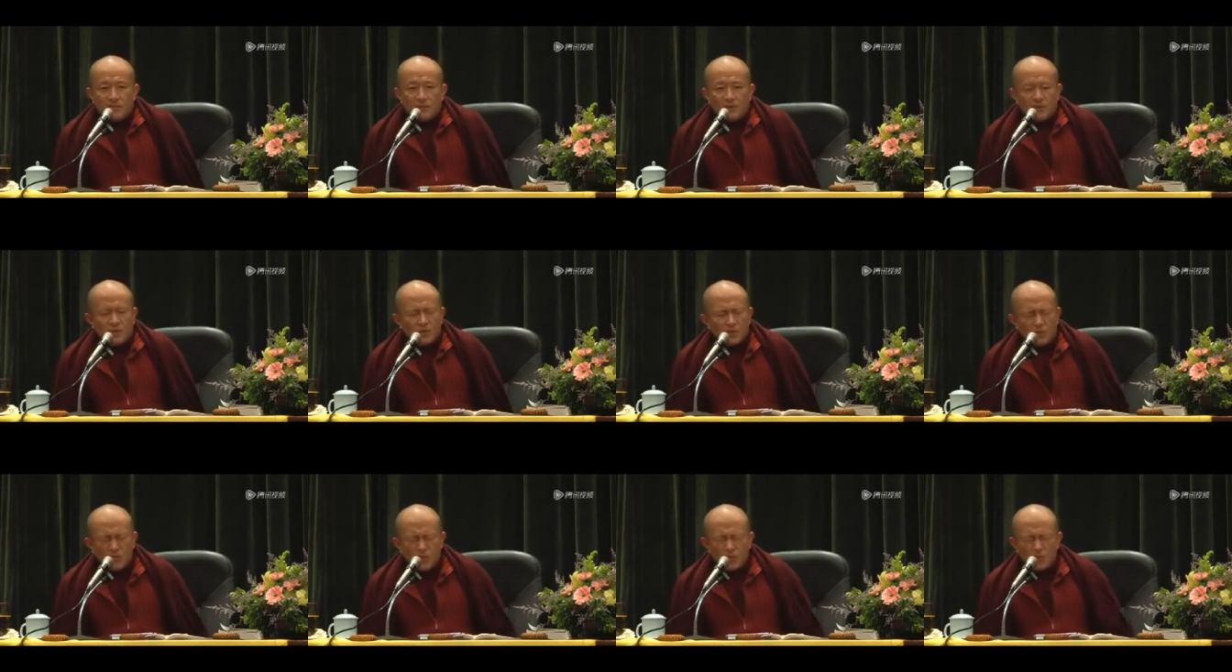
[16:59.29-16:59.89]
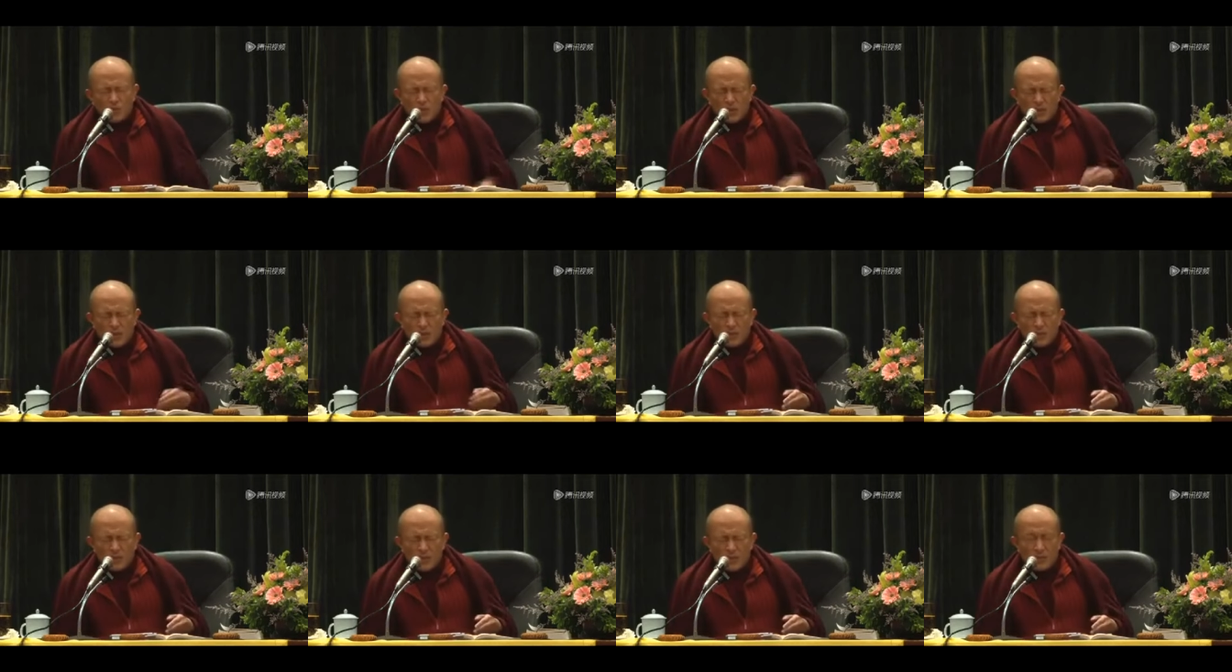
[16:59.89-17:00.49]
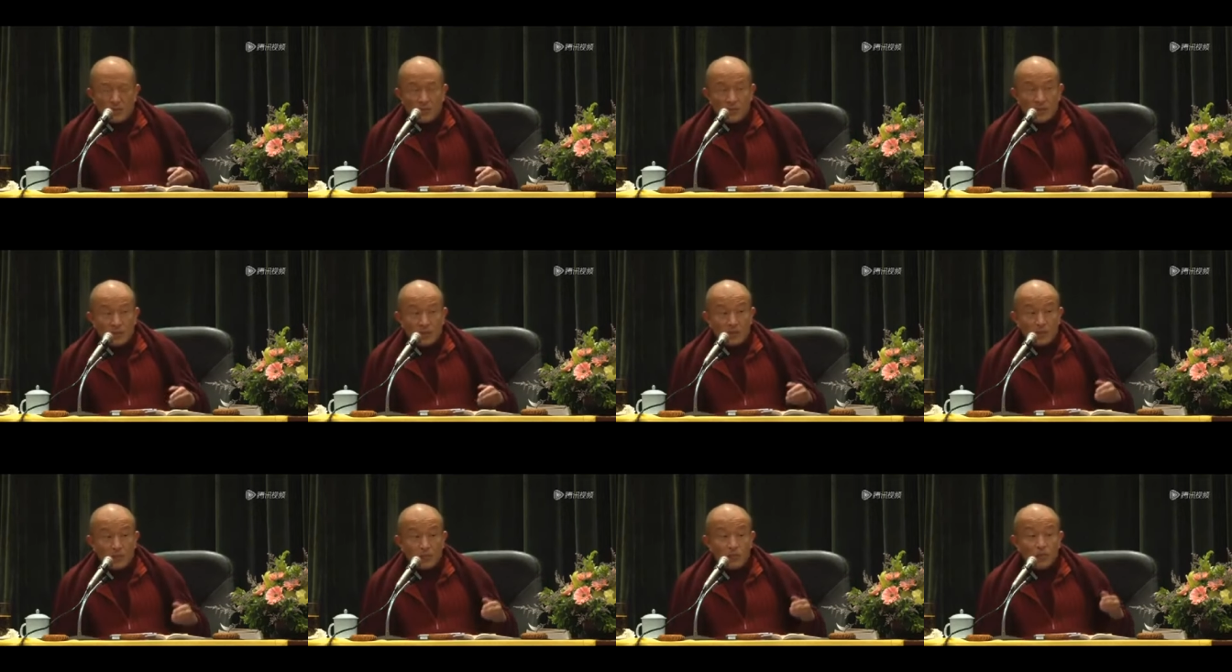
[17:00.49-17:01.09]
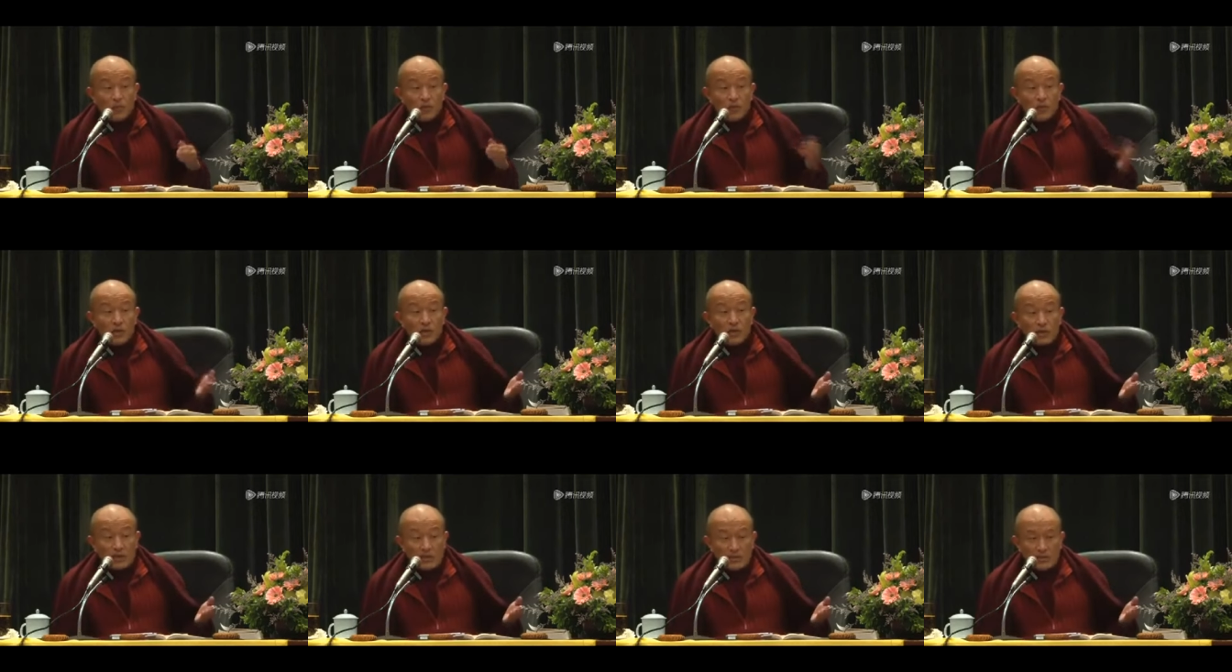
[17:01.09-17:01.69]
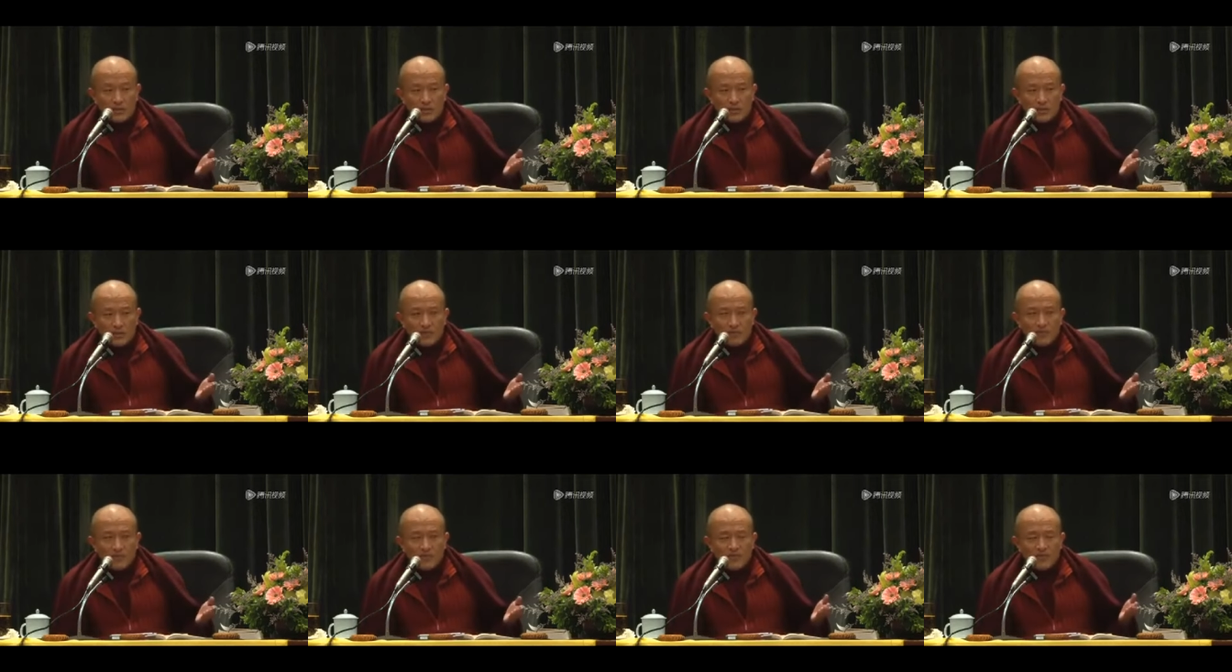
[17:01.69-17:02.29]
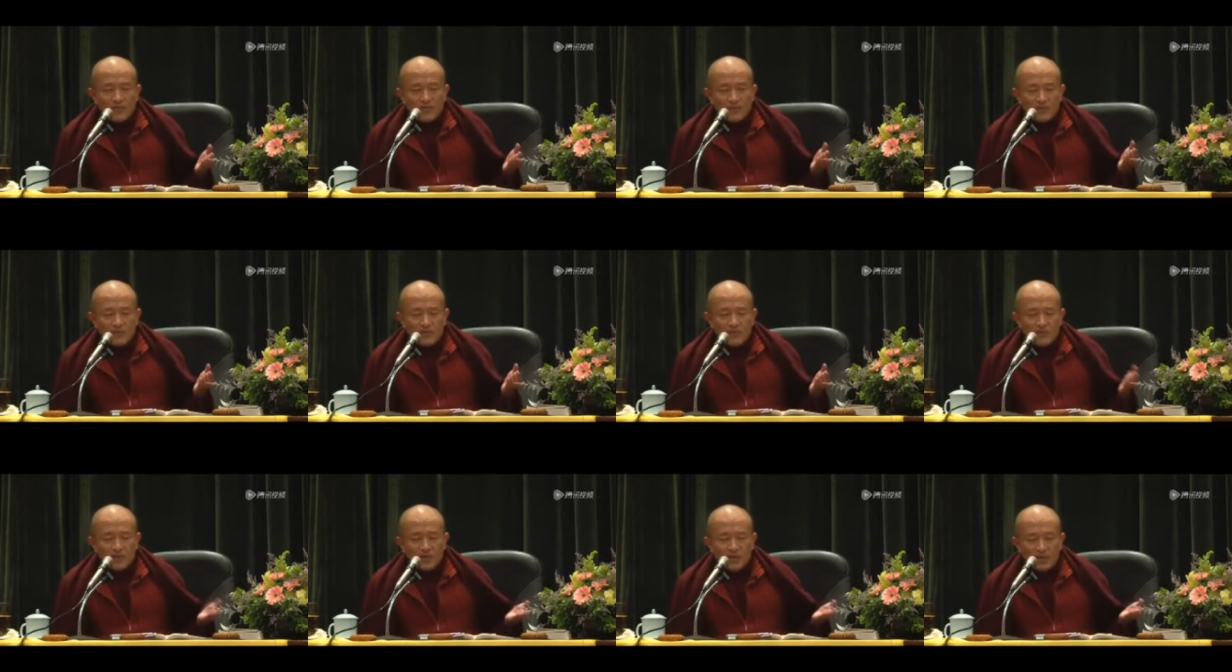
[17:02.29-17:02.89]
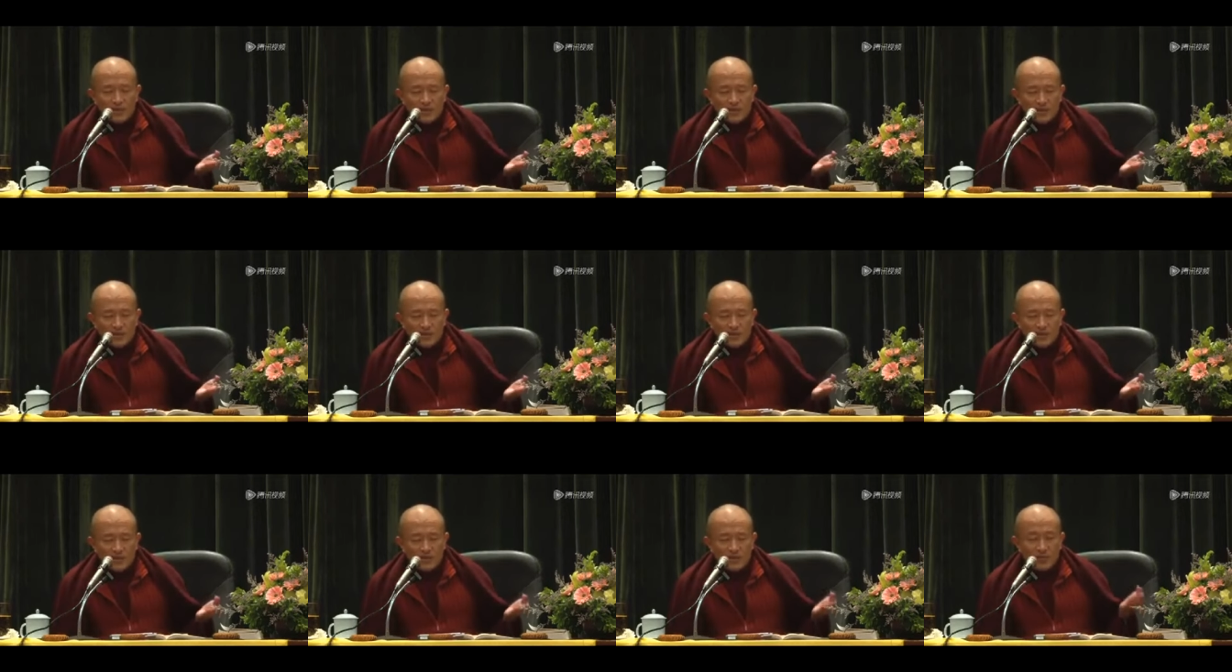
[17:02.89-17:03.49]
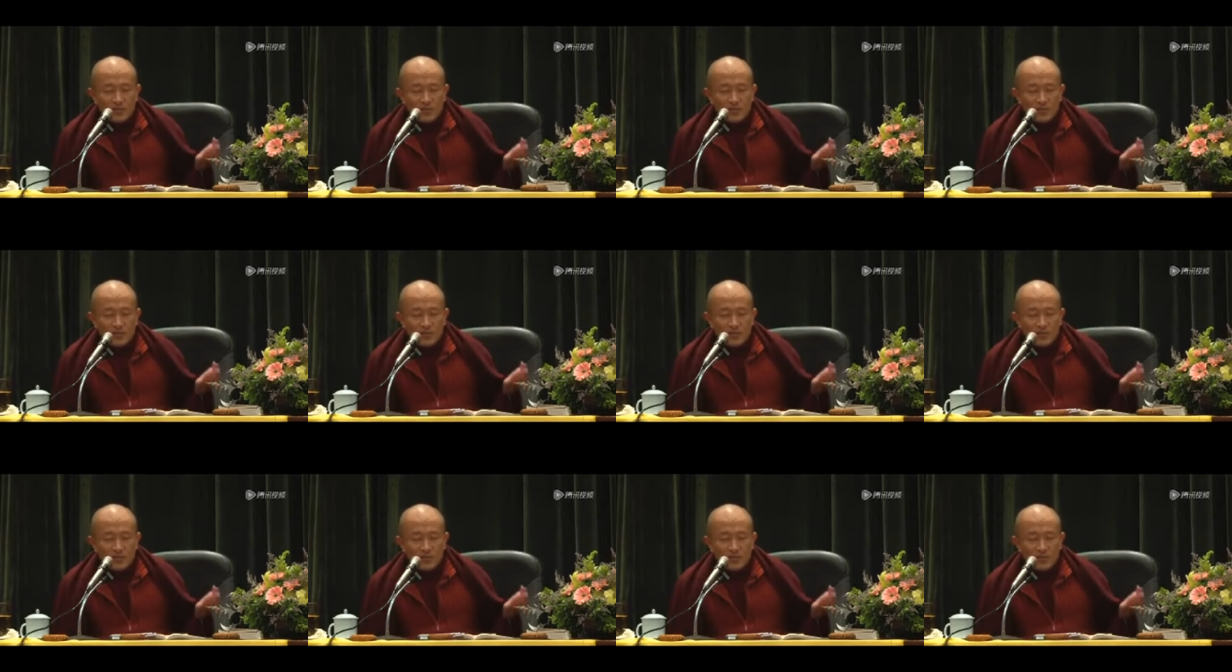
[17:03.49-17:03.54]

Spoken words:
I don't want to mention the name, but it's a Bhutanese. For goodness sake, it's a